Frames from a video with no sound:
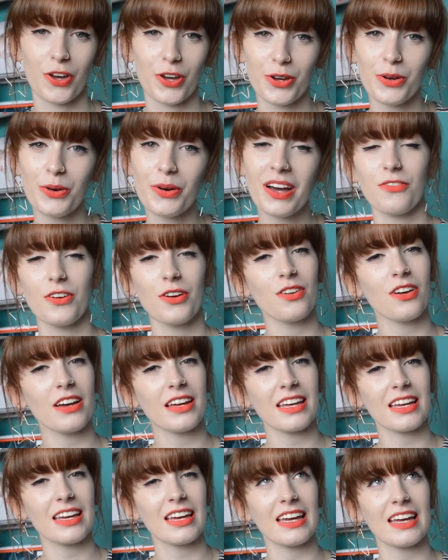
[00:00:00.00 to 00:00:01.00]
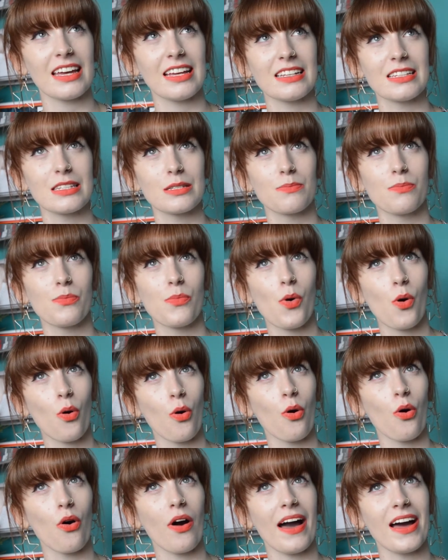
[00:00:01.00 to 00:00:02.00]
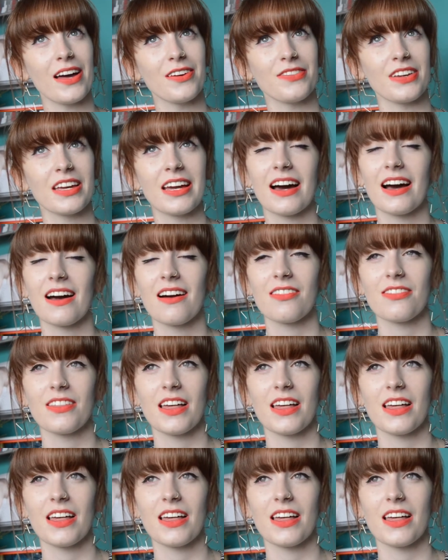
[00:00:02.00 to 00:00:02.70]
I feel like it's more heavier